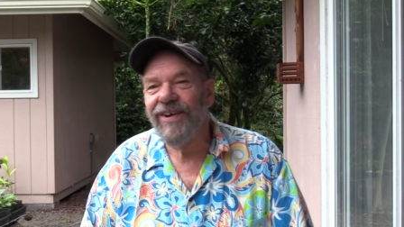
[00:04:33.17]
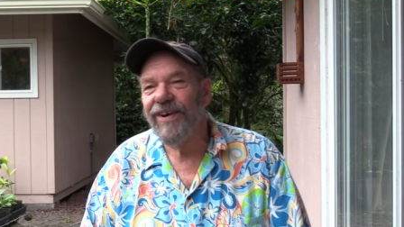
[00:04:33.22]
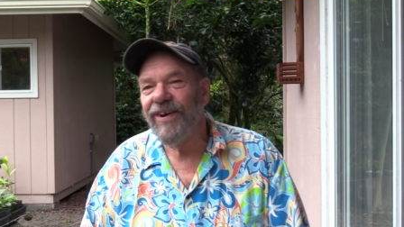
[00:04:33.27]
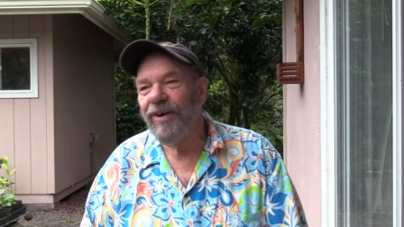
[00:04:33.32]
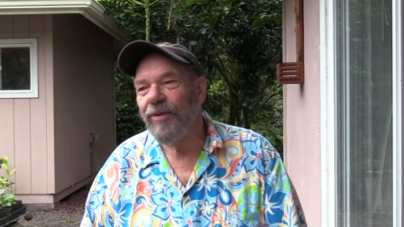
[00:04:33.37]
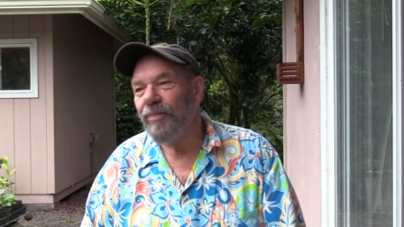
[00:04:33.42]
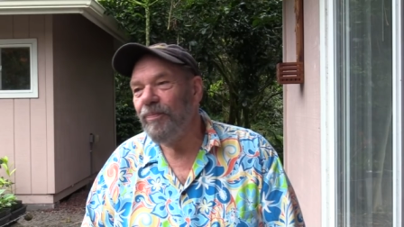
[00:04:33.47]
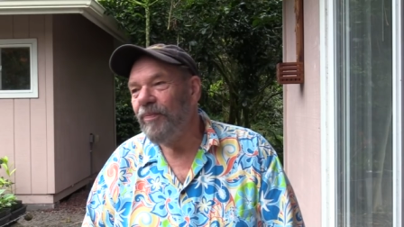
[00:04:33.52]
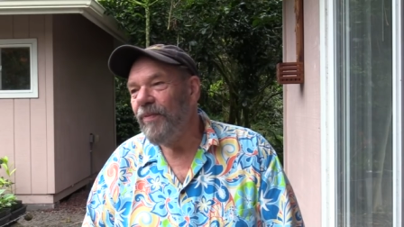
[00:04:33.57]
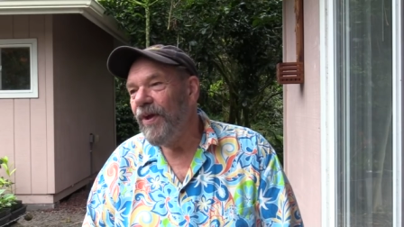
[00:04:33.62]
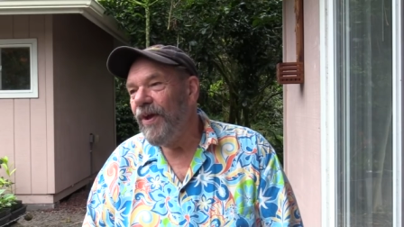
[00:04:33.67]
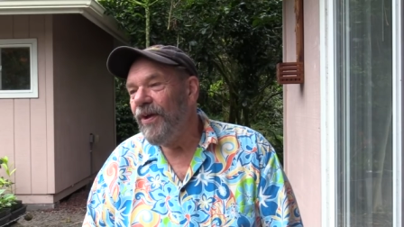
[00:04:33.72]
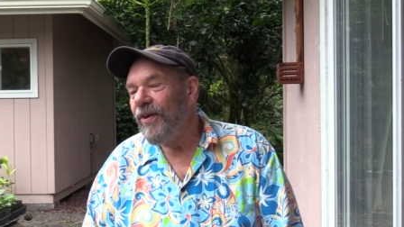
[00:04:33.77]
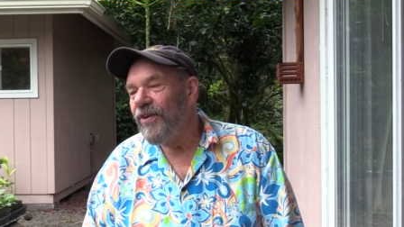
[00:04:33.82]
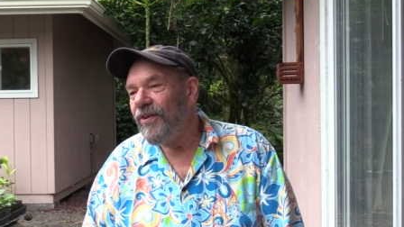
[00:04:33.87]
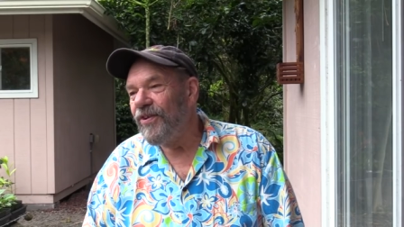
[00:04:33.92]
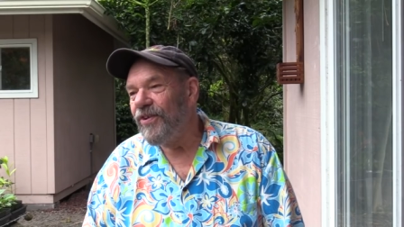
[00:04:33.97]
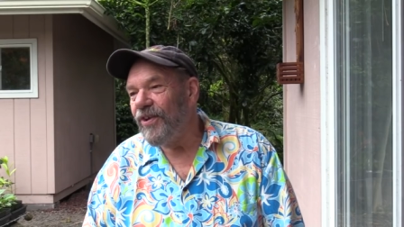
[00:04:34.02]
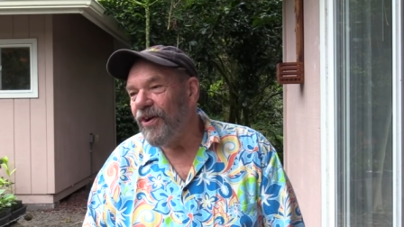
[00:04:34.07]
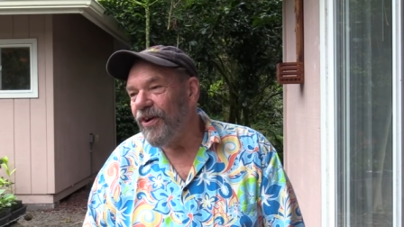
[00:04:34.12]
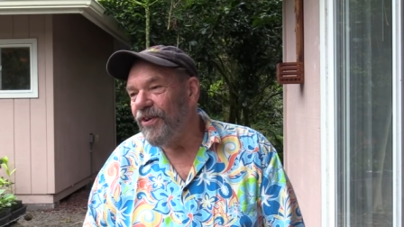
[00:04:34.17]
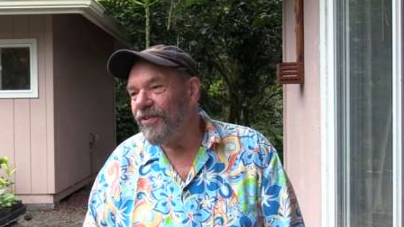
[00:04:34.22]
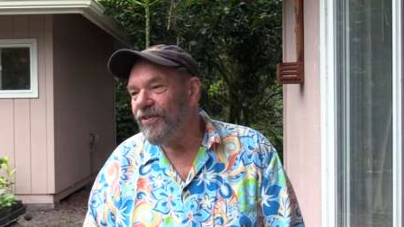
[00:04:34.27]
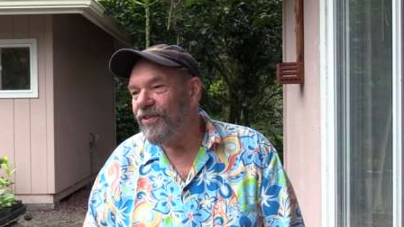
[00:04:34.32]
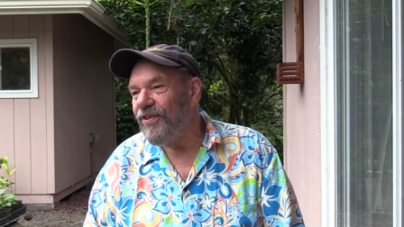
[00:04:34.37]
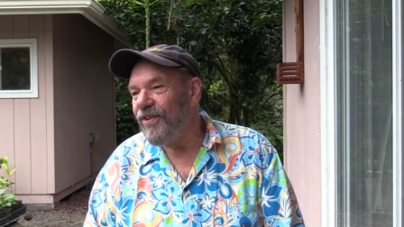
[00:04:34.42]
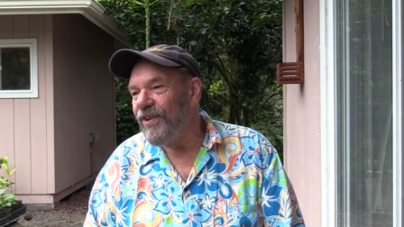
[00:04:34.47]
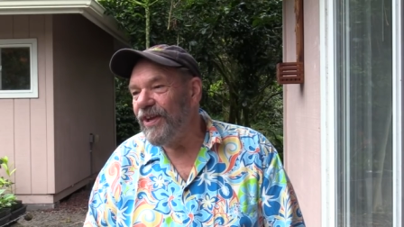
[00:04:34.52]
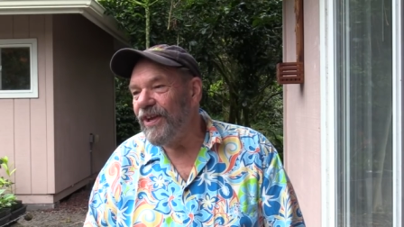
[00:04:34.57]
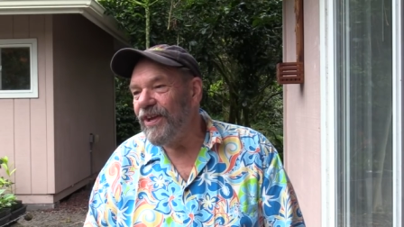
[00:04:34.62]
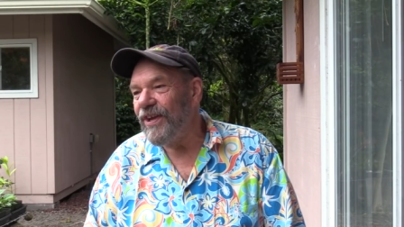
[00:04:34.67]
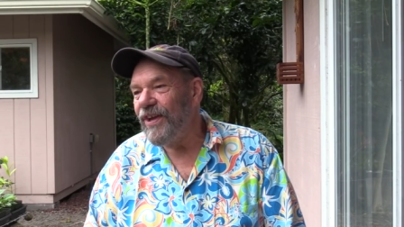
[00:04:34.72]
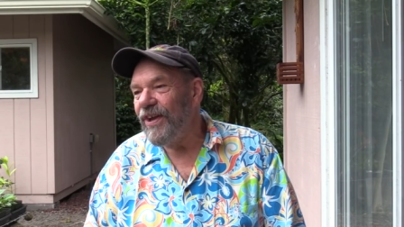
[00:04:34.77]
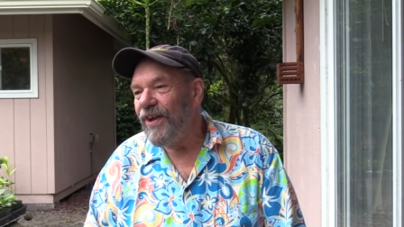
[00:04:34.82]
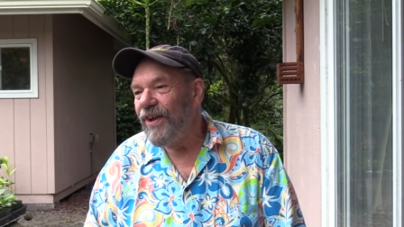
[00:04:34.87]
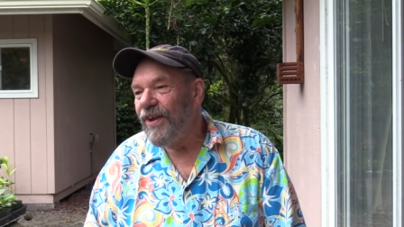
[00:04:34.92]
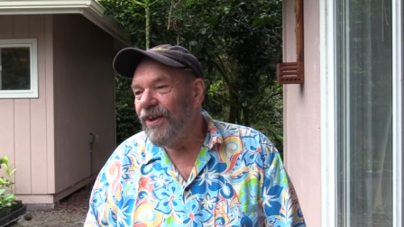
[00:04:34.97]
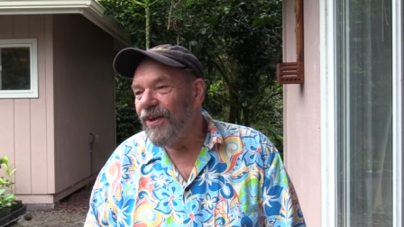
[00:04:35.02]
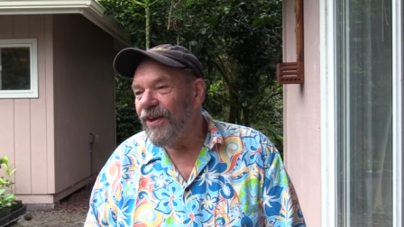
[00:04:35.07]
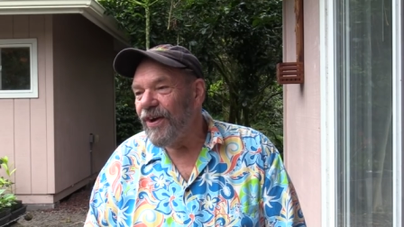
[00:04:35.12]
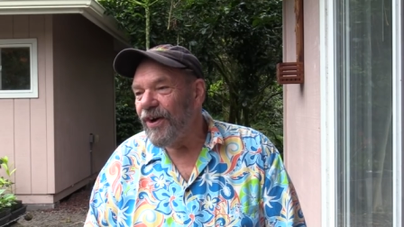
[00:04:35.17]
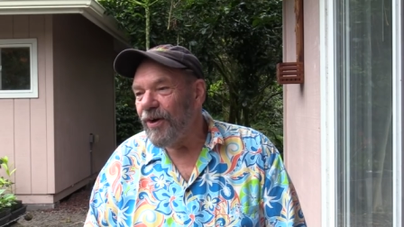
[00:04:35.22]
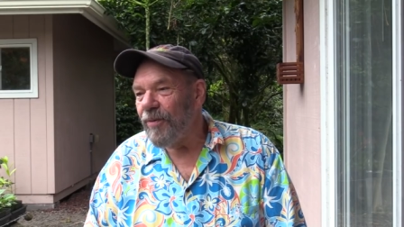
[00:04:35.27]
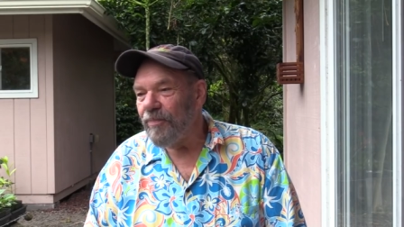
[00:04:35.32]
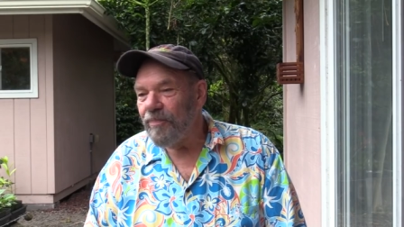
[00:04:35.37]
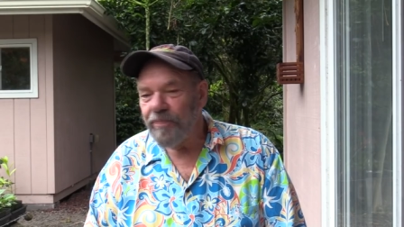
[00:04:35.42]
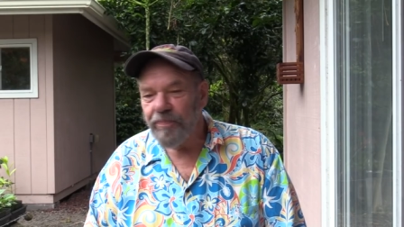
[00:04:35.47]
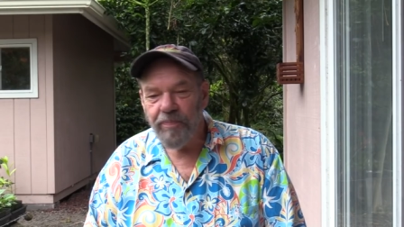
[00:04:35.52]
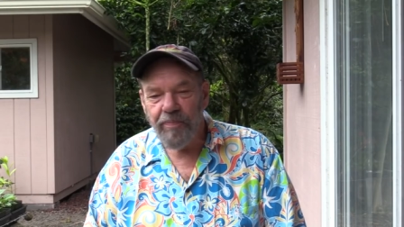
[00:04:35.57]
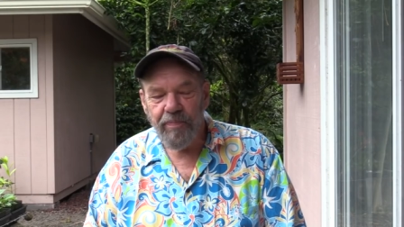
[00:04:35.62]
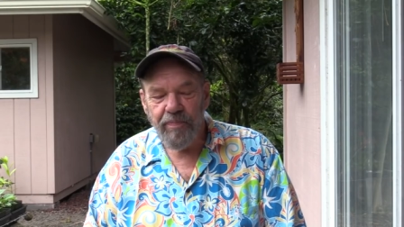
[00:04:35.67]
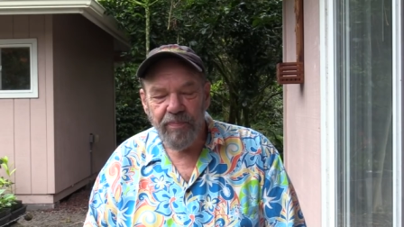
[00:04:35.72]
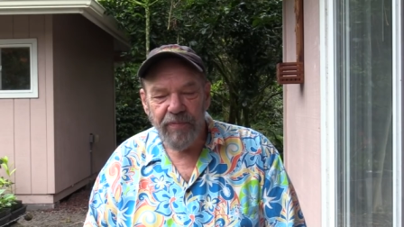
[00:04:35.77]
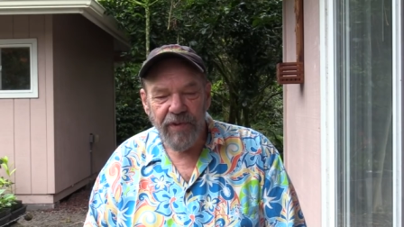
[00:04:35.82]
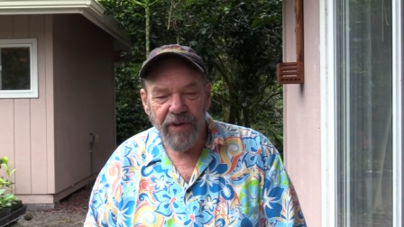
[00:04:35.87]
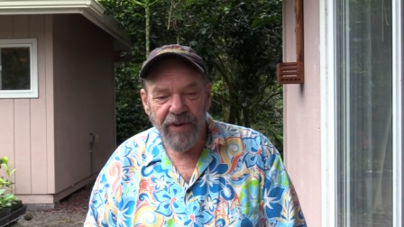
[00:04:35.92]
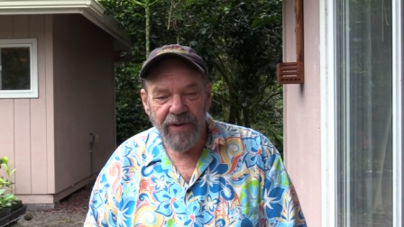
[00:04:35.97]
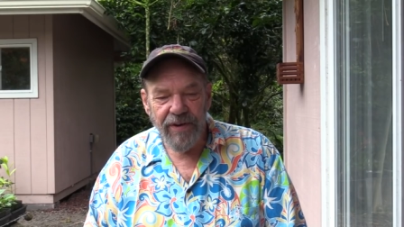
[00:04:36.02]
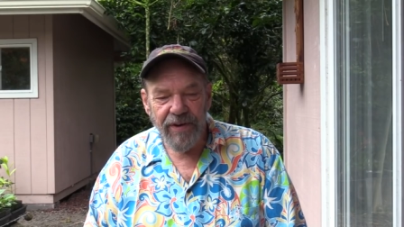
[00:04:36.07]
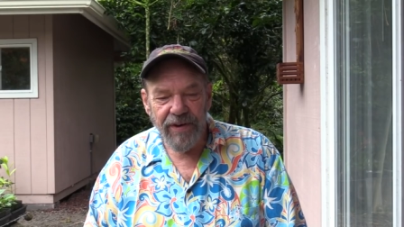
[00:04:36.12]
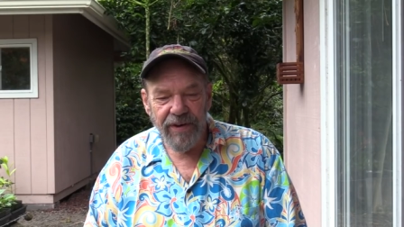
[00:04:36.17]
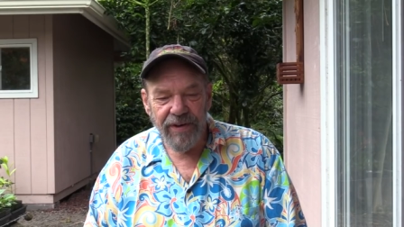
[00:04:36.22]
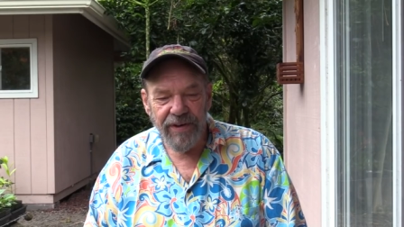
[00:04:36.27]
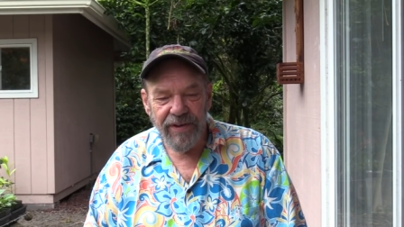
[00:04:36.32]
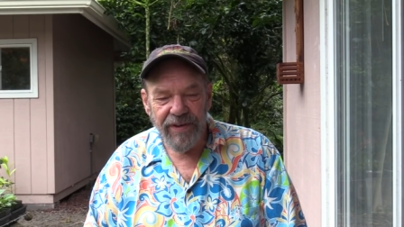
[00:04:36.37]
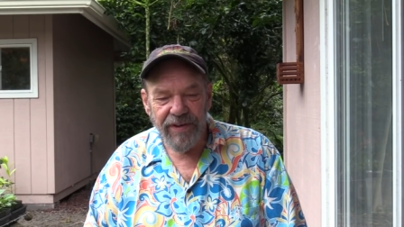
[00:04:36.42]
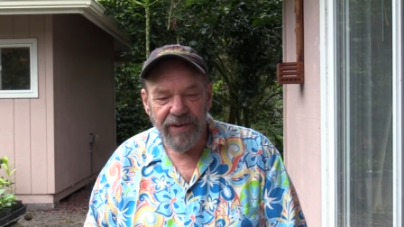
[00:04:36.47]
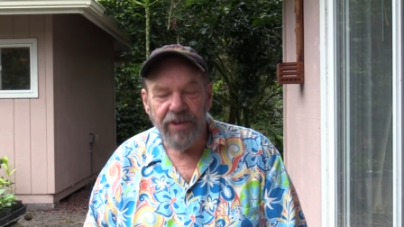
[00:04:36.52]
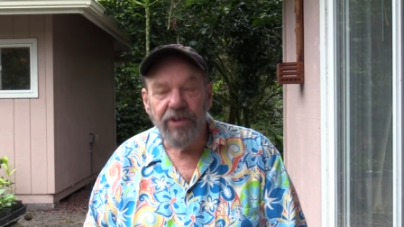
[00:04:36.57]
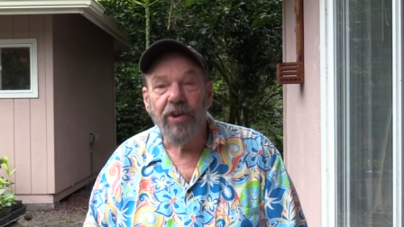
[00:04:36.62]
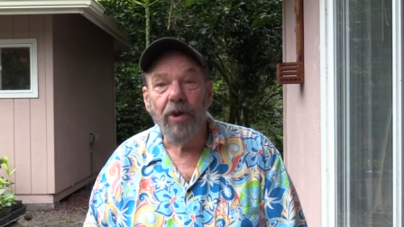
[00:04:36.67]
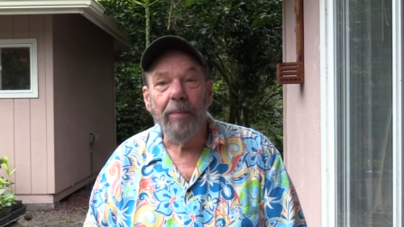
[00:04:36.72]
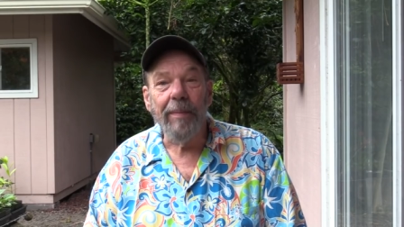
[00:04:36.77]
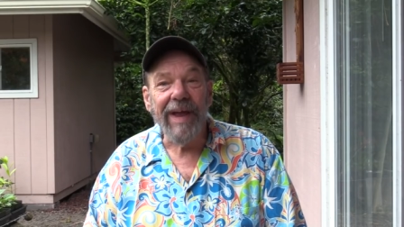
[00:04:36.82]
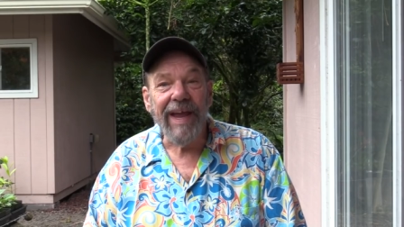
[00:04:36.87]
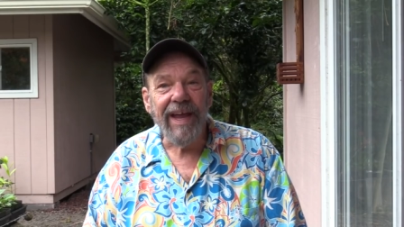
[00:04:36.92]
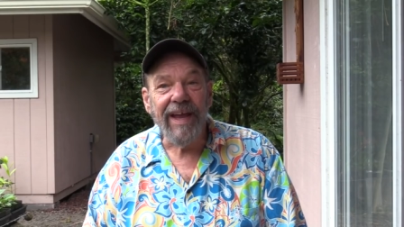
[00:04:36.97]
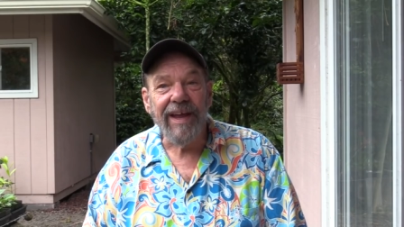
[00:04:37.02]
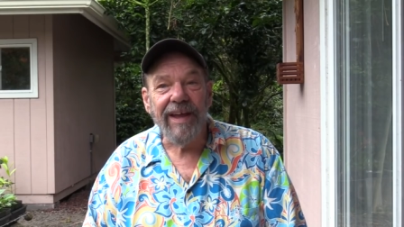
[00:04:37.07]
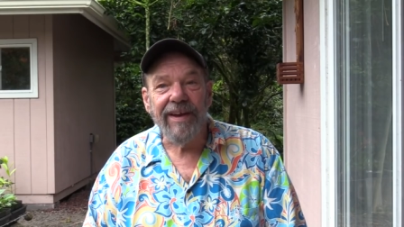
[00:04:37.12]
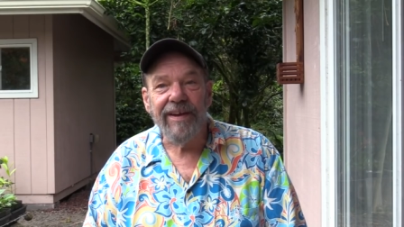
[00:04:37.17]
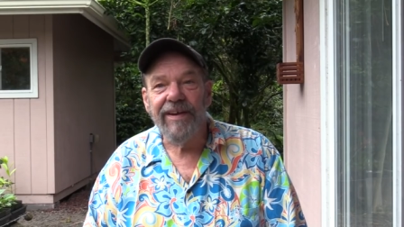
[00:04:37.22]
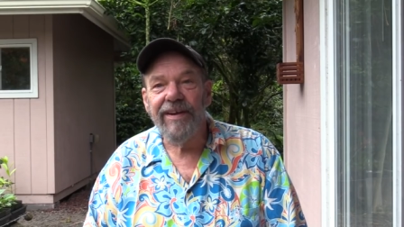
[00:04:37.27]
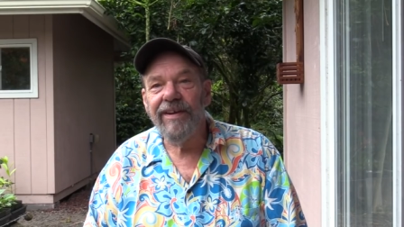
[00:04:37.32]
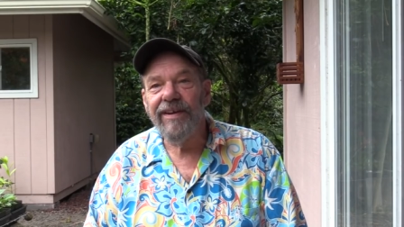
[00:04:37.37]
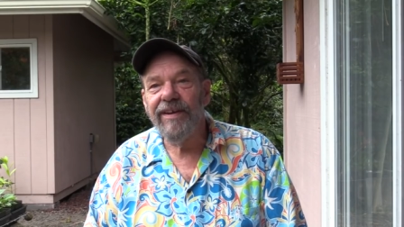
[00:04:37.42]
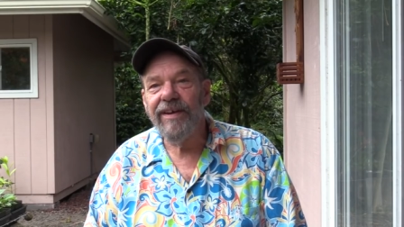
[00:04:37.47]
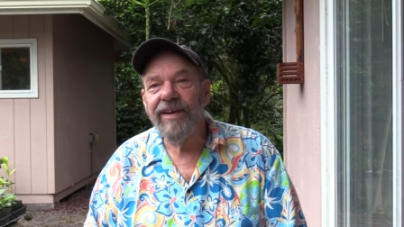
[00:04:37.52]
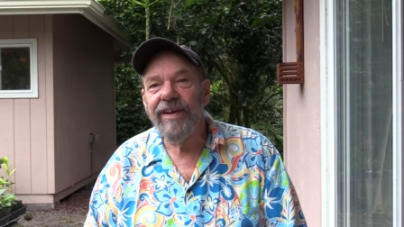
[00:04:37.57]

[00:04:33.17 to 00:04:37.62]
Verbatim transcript: Um, does the um, the demand